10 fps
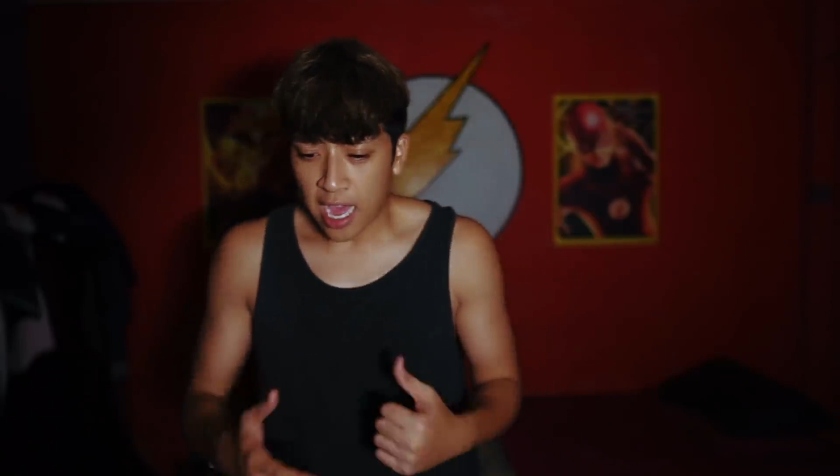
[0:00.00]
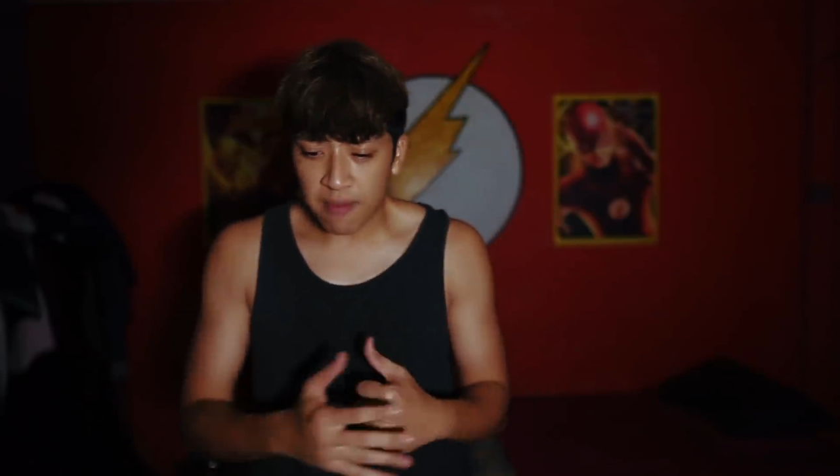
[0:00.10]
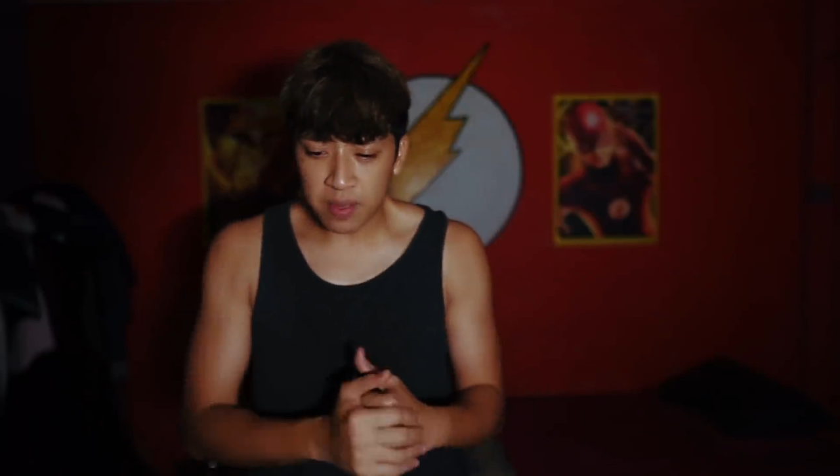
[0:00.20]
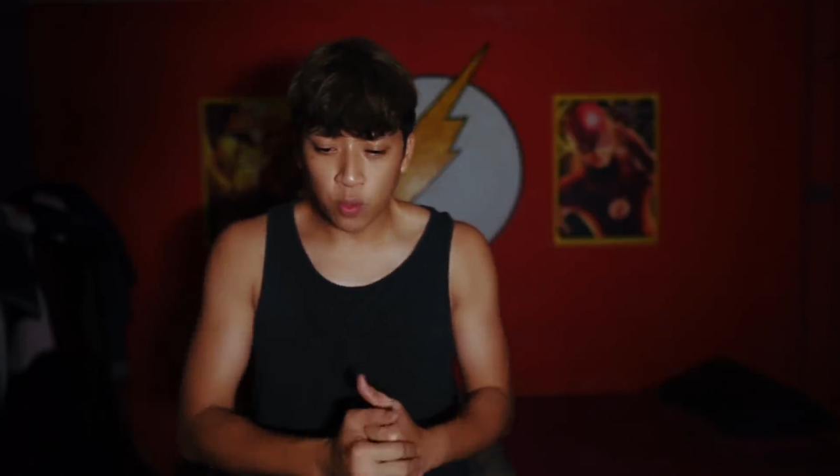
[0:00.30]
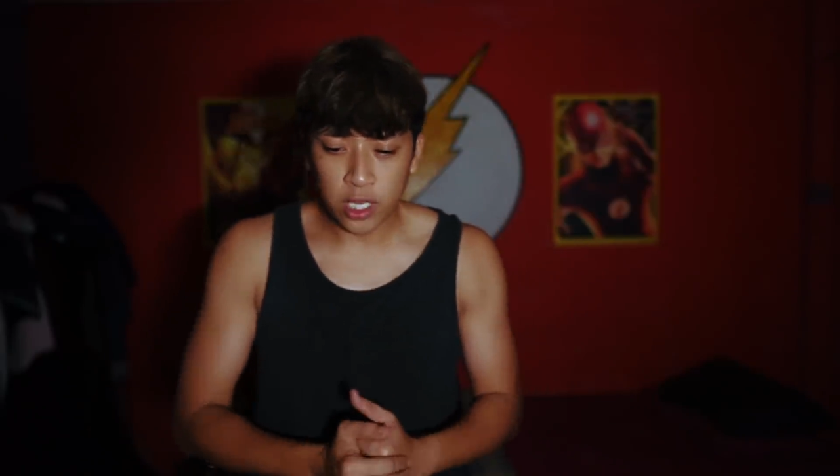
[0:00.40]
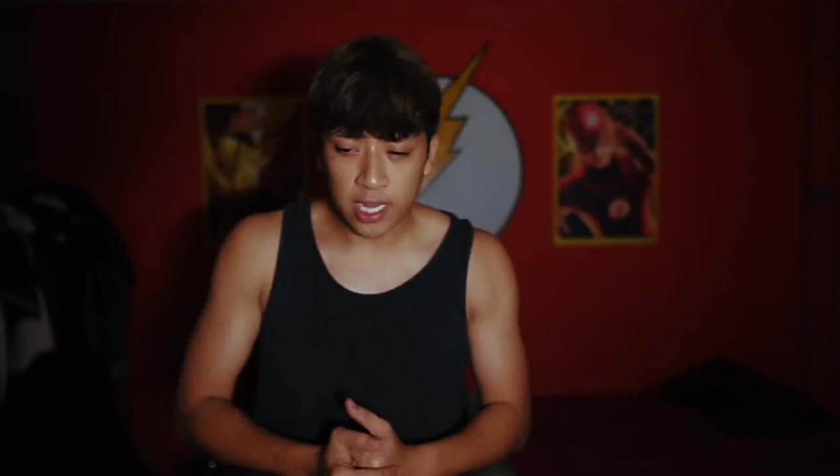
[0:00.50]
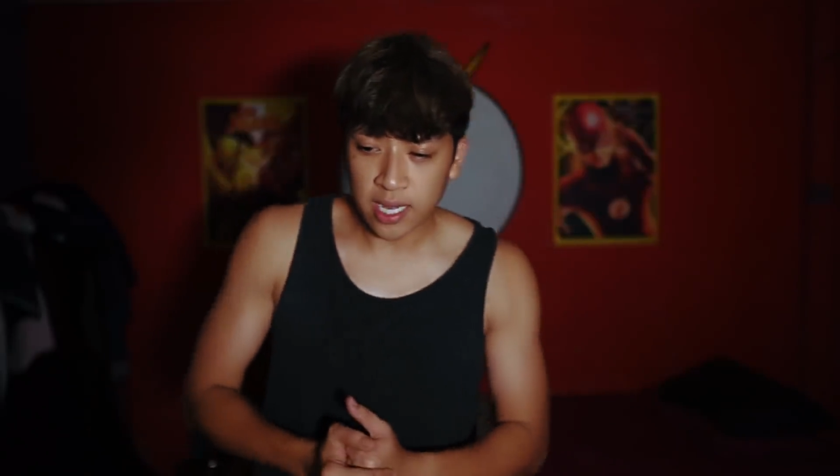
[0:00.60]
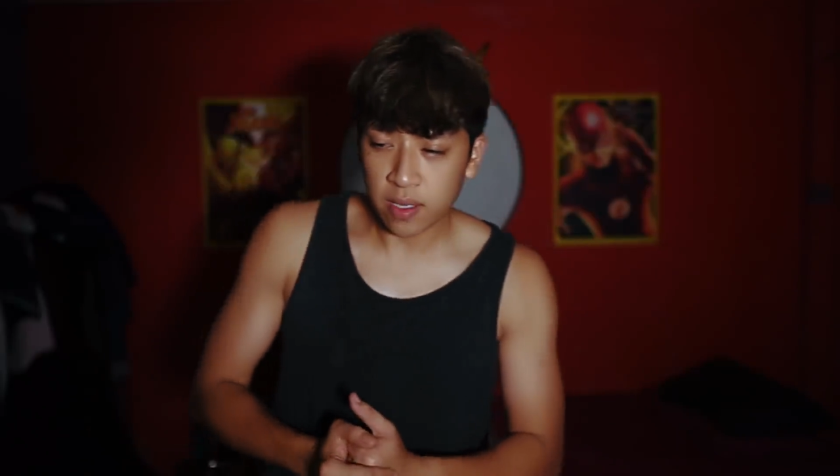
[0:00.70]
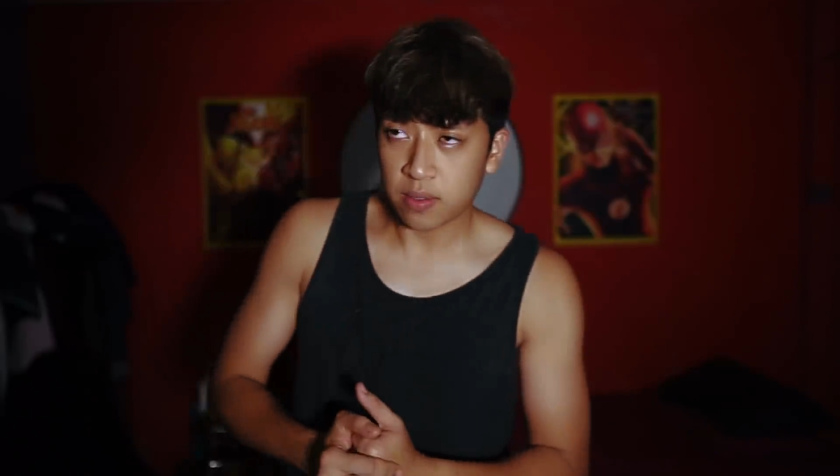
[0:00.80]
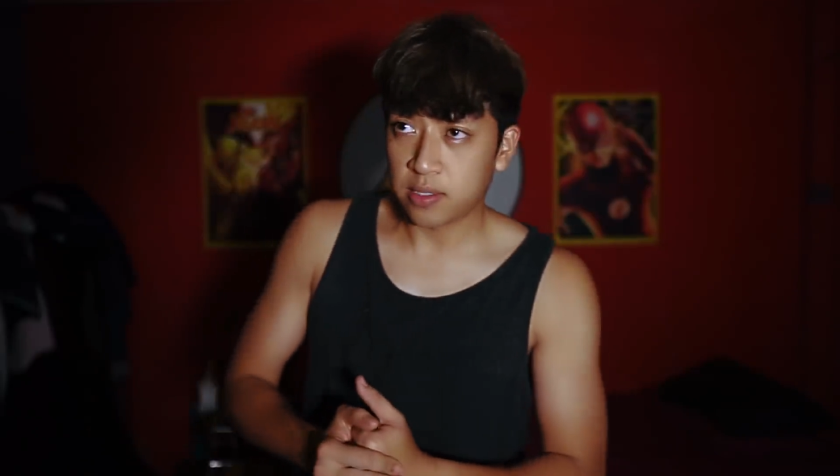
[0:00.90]
I've been working
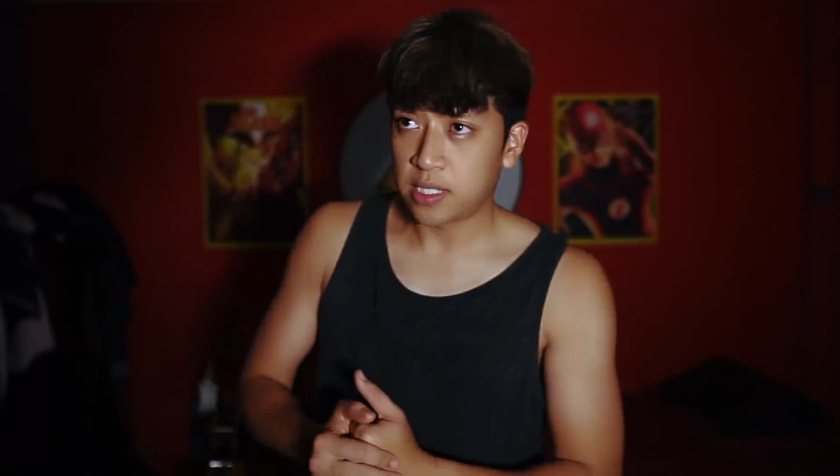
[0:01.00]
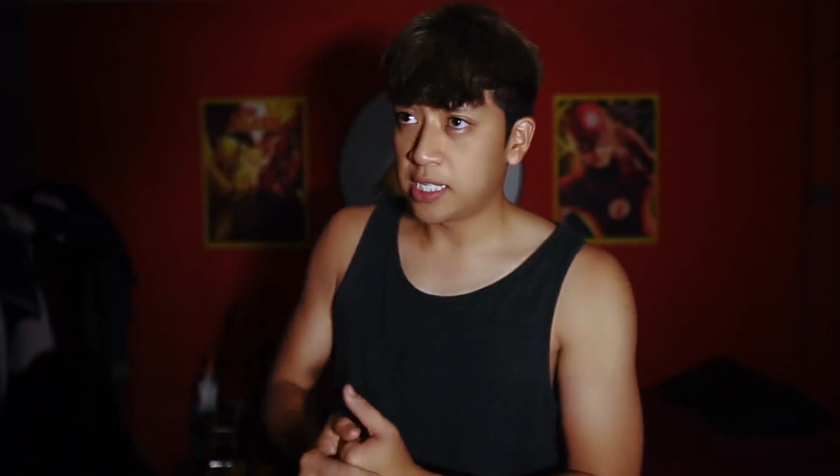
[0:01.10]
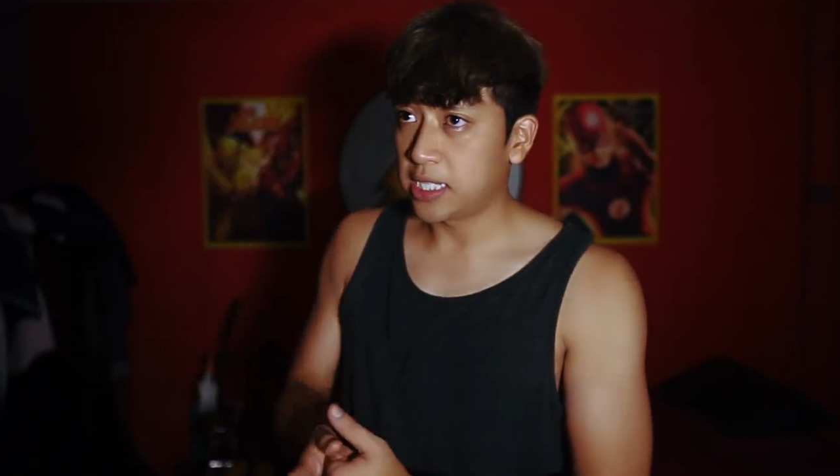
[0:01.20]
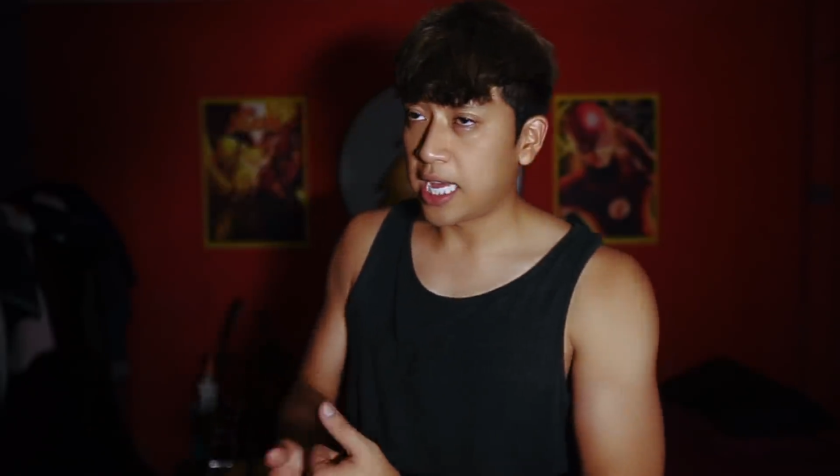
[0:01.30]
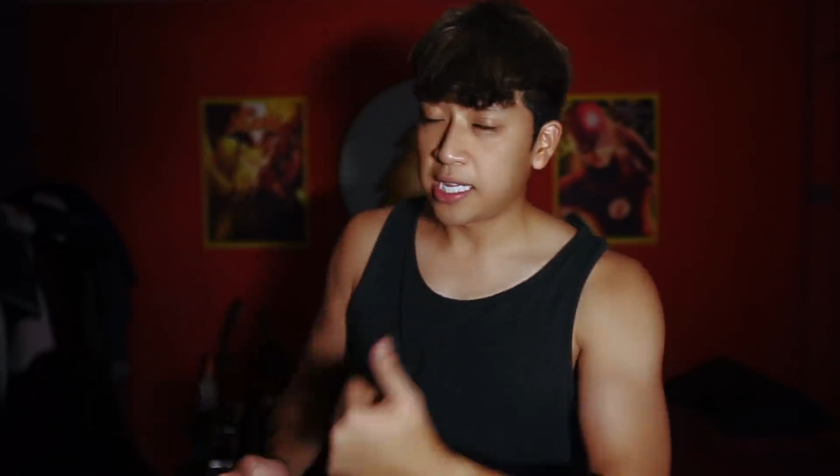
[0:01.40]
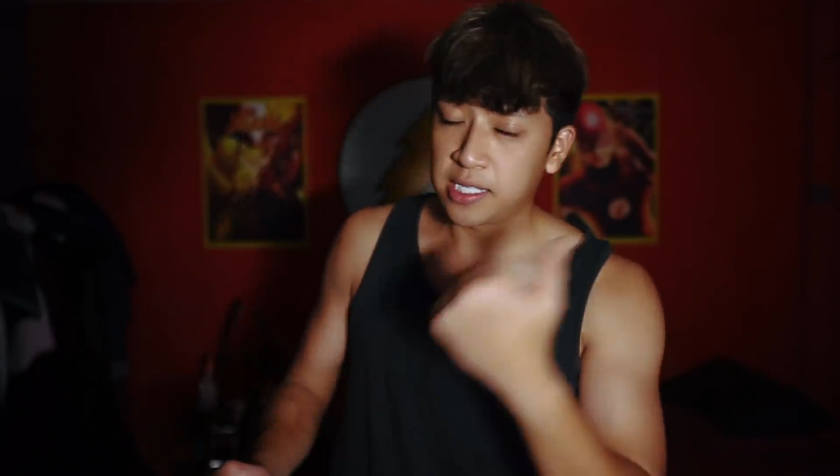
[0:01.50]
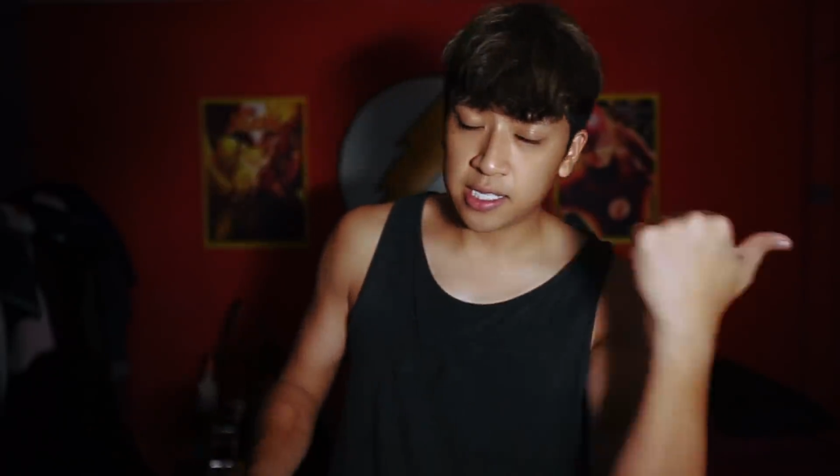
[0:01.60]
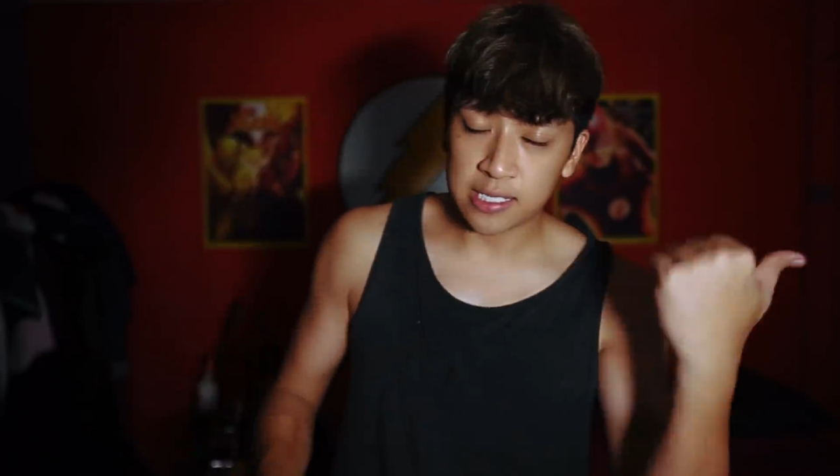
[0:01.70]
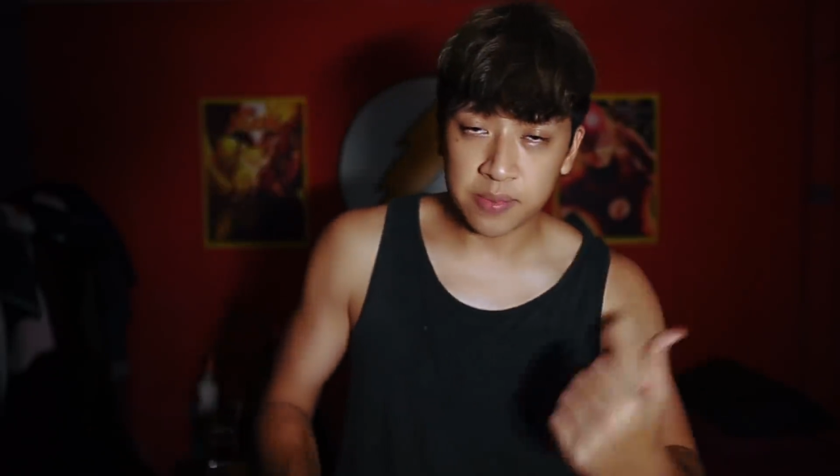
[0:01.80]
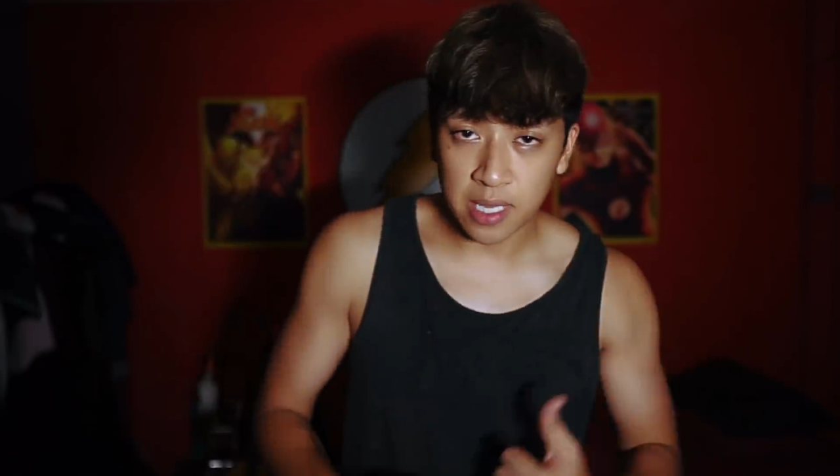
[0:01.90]
out since last
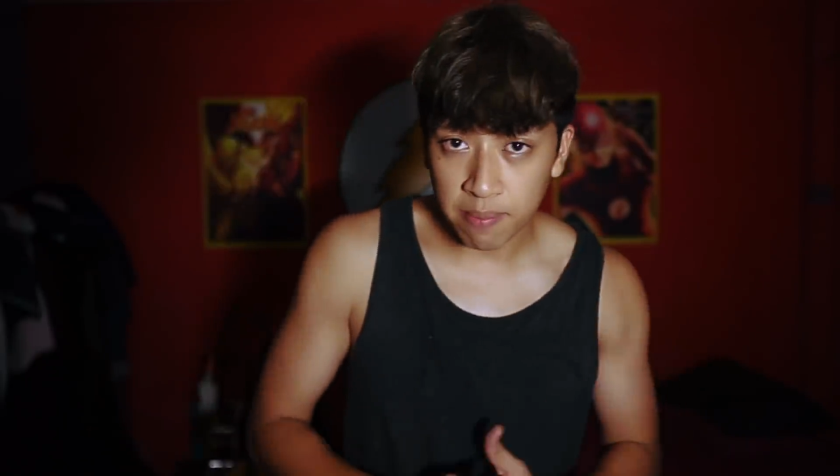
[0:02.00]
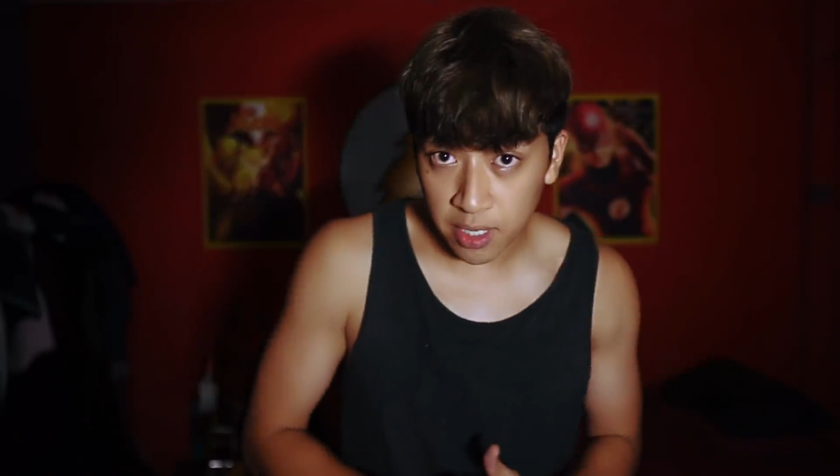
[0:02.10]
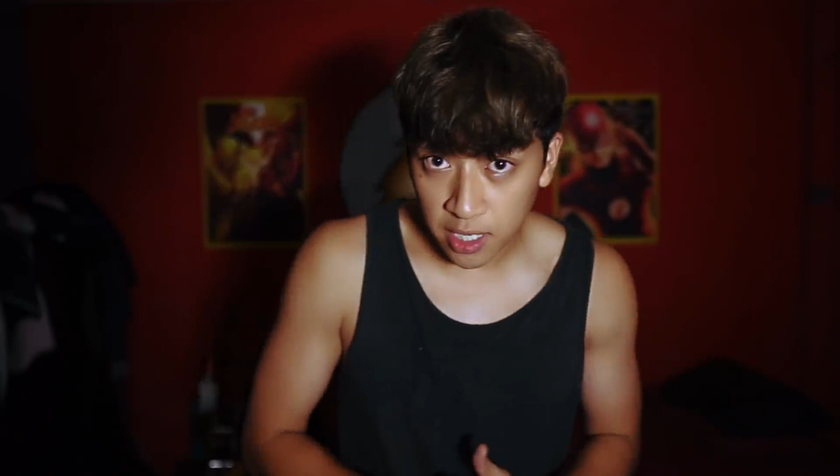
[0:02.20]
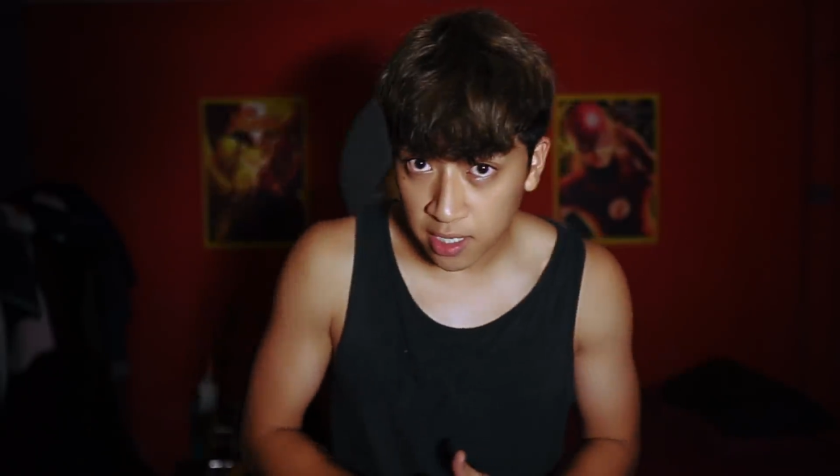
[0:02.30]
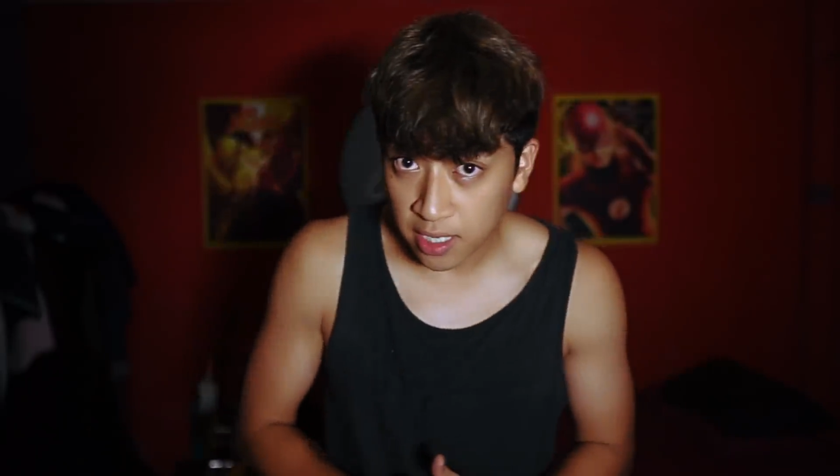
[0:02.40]
year, September.